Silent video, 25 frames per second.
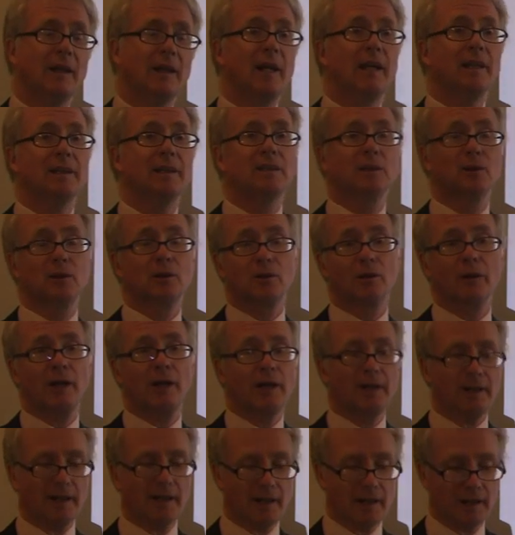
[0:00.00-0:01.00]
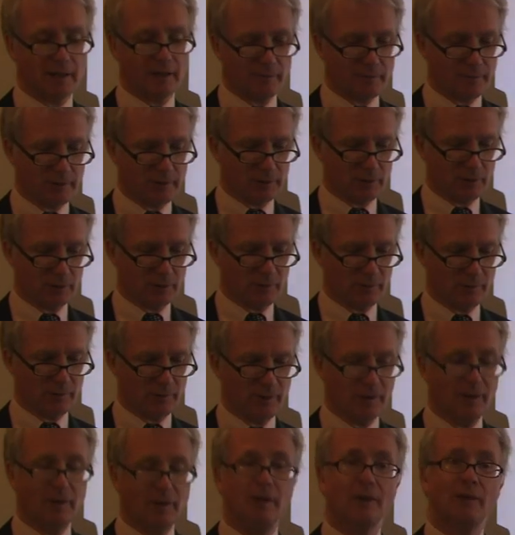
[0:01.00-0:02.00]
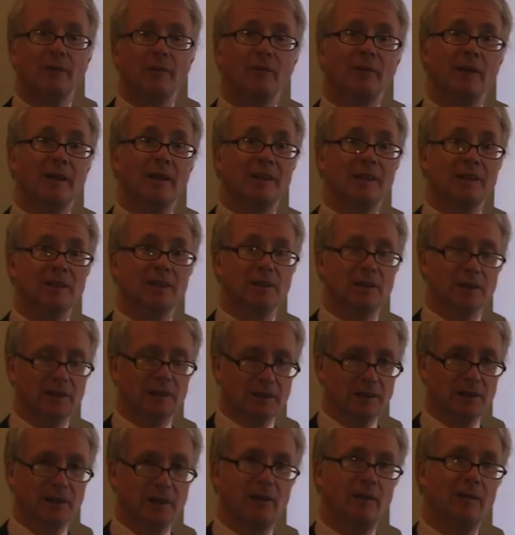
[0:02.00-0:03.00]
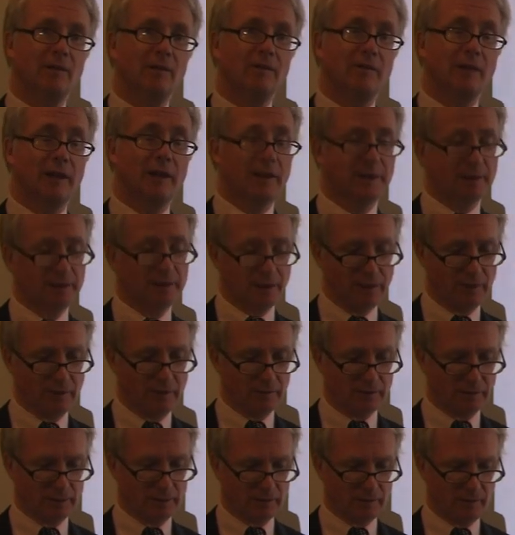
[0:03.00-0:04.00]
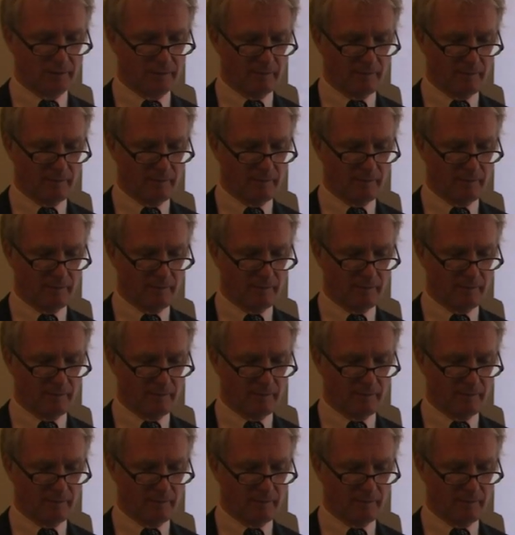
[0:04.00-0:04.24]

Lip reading: and to create artificial renditions of ourselves.